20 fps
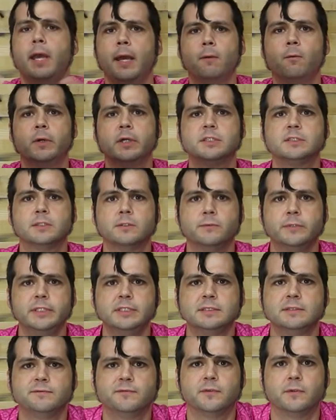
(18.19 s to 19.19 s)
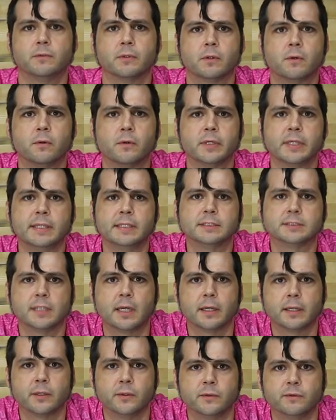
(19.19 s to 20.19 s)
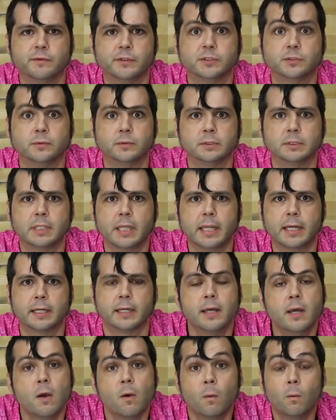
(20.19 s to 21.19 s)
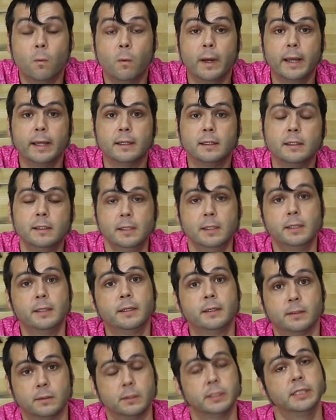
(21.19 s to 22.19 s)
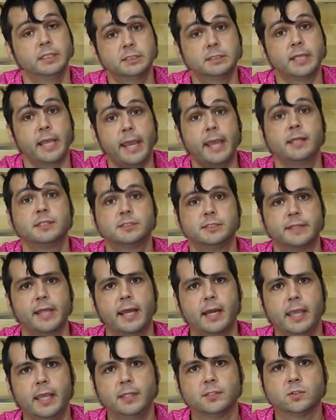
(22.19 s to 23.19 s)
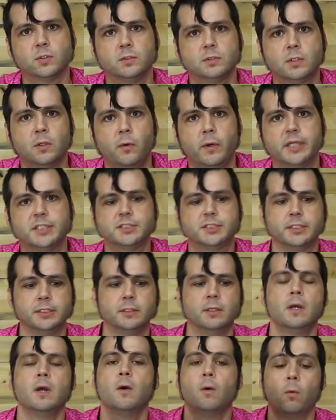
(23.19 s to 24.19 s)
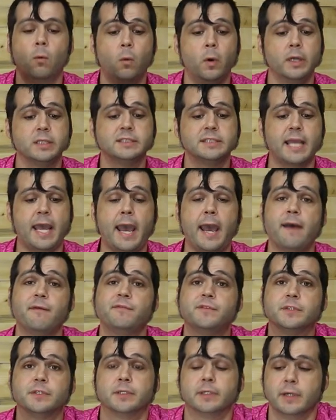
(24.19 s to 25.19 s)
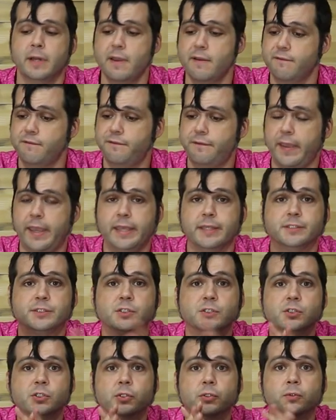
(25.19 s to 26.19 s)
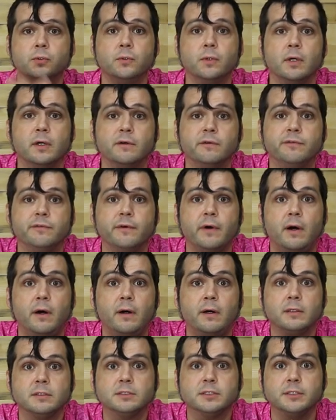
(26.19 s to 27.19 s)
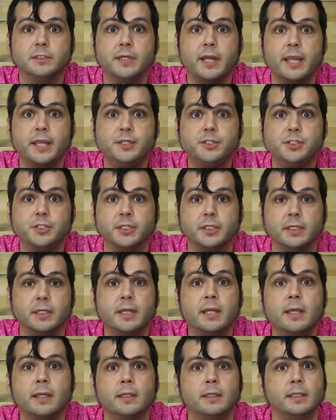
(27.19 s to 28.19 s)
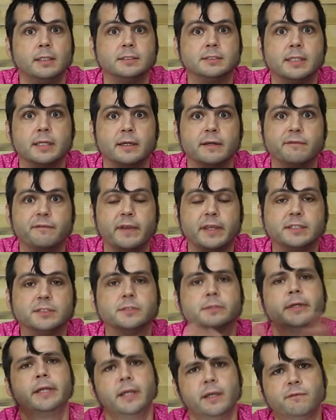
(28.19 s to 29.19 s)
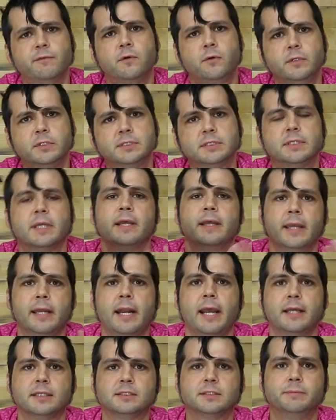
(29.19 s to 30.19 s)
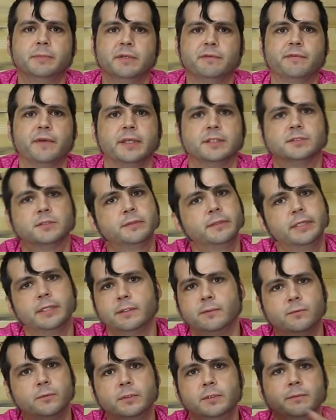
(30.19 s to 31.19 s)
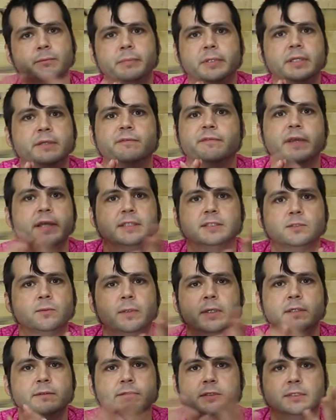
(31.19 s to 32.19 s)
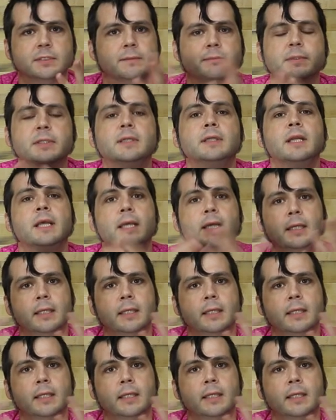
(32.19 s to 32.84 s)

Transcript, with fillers: And what is the reason for recording this audio and visual data? Well, it's to answer that age-old question, what's after phase 2 of Alter Nation? Is there a phase 3? Of course, it has to be phase 3. It wouldn't be phase 12 or something.